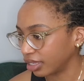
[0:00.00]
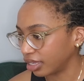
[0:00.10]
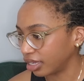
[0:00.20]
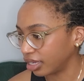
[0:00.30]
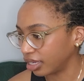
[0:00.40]

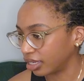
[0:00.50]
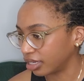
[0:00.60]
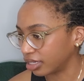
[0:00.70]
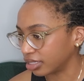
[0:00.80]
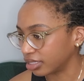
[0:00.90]

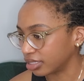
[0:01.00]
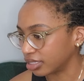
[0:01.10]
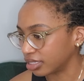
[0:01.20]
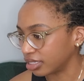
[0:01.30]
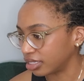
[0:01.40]

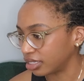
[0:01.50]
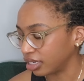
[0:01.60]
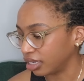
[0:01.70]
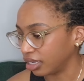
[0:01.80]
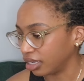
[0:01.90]
And
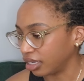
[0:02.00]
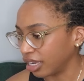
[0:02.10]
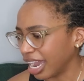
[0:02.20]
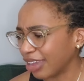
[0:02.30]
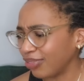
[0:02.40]

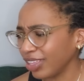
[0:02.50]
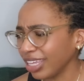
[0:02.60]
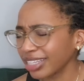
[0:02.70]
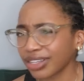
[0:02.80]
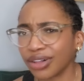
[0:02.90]
I feel like
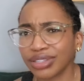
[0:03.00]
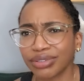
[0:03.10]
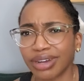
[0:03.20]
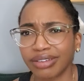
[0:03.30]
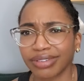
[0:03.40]
it's also
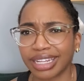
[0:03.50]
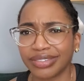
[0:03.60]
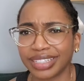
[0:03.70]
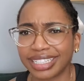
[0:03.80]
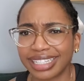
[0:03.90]
not
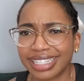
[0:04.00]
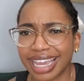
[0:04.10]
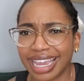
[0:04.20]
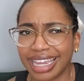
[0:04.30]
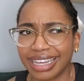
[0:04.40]
relevant to
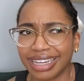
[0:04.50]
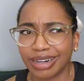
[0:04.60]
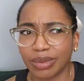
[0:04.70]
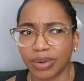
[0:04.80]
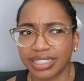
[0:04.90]
say
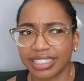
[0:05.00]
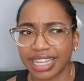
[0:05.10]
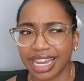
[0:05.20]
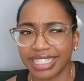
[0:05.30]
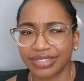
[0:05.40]
what
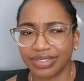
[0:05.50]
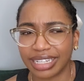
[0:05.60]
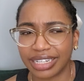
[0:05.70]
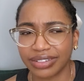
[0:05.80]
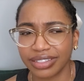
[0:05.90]
size of
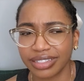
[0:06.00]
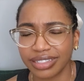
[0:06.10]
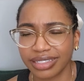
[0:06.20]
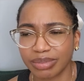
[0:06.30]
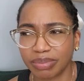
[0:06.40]

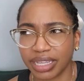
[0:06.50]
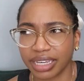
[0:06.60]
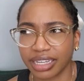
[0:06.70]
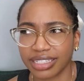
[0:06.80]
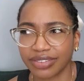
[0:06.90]
needles,
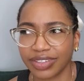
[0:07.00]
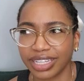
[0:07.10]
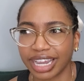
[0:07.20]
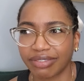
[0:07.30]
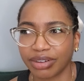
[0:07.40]
because I feel
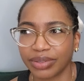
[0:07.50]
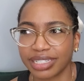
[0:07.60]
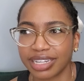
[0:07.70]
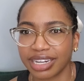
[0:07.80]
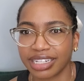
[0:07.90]
like everyone's
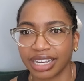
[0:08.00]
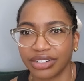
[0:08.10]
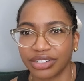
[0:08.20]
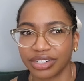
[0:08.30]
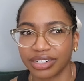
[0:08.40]
knitting
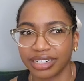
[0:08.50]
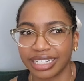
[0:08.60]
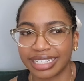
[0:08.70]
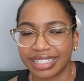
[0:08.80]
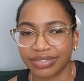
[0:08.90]
tension
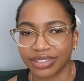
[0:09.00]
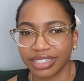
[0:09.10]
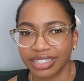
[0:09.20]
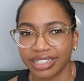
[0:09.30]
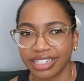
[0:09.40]
is
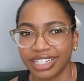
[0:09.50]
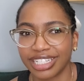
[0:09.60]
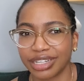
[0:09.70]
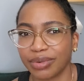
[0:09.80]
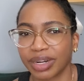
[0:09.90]
different.
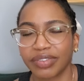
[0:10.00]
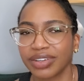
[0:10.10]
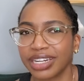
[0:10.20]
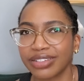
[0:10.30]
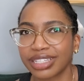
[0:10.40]
So whatever
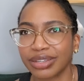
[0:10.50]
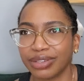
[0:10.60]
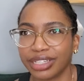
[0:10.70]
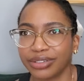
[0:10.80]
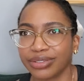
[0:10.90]
needles that you
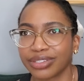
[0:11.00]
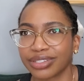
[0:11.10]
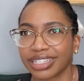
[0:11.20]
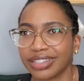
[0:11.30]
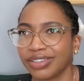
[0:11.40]
use,
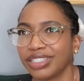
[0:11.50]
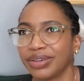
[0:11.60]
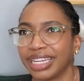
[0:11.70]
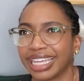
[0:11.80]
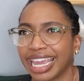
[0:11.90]
as long as you
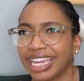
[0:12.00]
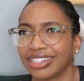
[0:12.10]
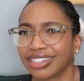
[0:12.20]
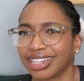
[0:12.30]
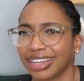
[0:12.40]
hit
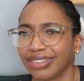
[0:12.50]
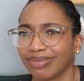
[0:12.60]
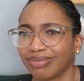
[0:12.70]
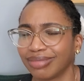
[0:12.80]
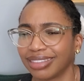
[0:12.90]
gauge, then I
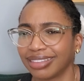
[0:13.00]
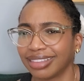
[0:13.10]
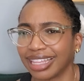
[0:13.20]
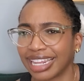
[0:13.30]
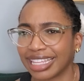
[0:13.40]

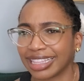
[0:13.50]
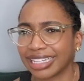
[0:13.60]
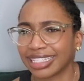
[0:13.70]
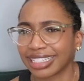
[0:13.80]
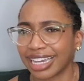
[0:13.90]
think
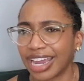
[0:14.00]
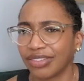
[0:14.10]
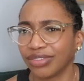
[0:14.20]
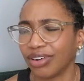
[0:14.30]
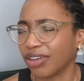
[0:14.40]
that's kind
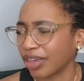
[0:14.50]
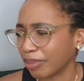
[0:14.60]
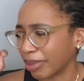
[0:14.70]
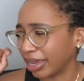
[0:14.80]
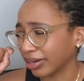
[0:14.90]
of all that
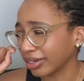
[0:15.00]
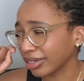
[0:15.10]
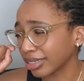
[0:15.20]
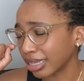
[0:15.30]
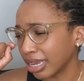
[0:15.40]

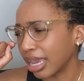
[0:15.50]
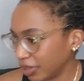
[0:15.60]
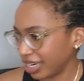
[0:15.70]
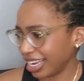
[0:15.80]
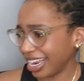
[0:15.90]
matters.
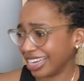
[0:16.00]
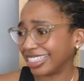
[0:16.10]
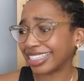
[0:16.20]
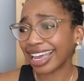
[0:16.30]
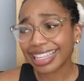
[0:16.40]
And it
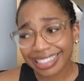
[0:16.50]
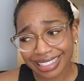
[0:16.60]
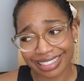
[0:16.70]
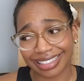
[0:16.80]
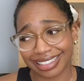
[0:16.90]

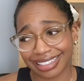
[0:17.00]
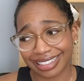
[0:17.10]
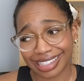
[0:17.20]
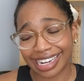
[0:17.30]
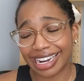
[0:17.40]
says
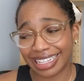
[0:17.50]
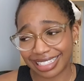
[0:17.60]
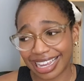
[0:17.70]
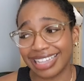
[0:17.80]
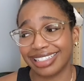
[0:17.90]
that it has
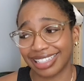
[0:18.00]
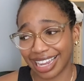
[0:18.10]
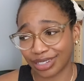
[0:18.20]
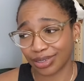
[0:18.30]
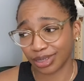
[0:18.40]
sizes
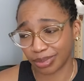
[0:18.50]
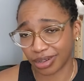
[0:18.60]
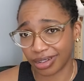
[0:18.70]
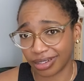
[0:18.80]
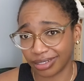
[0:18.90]
extra
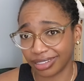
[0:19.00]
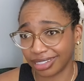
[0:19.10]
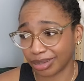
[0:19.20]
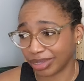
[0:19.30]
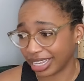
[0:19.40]
small to
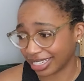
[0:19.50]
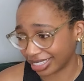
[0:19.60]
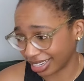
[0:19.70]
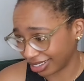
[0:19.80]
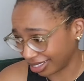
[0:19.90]
double
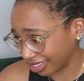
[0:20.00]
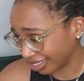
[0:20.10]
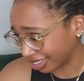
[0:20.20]
XL.